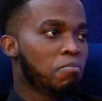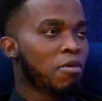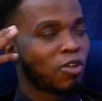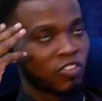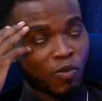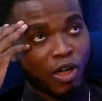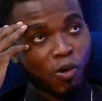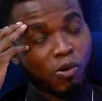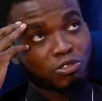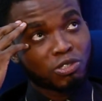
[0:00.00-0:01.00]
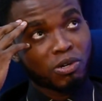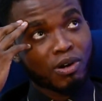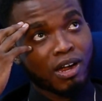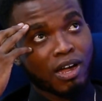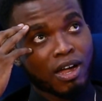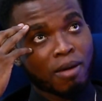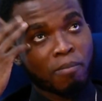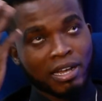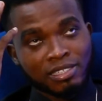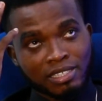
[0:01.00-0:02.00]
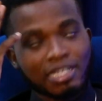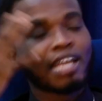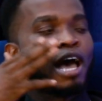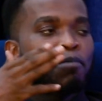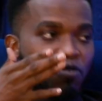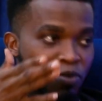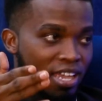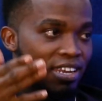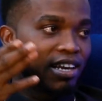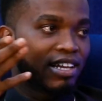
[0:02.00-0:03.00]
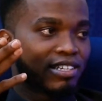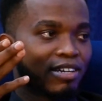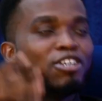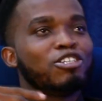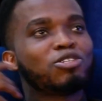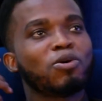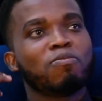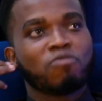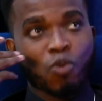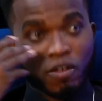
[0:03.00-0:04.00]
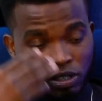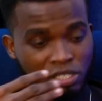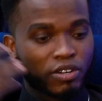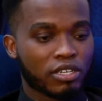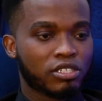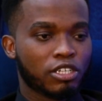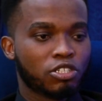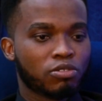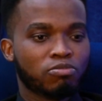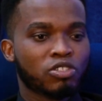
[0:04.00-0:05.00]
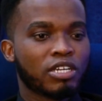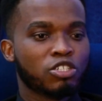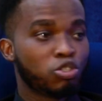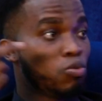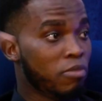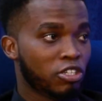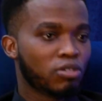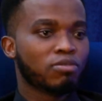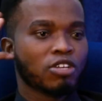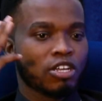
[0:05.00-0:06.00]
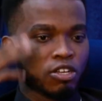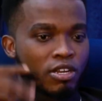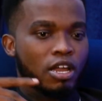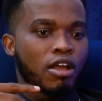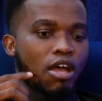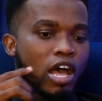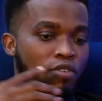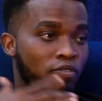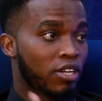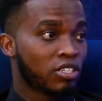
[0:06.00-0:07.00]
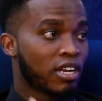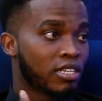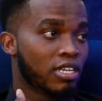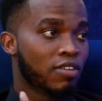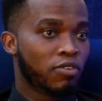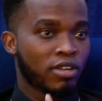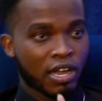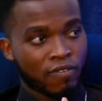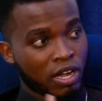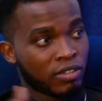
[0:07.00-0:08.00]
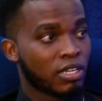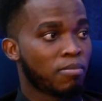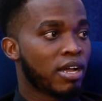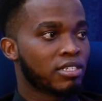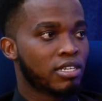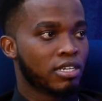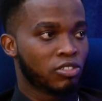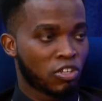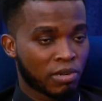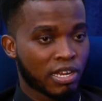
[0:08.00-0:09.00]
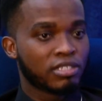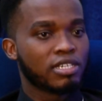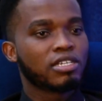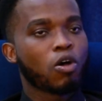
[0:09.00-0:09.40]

maybe because of our cultural mindset. I believe we'll get there later. So we have cesarean section. Those are the two major. Either have a vaginal delivery, I've itemized the subclasses,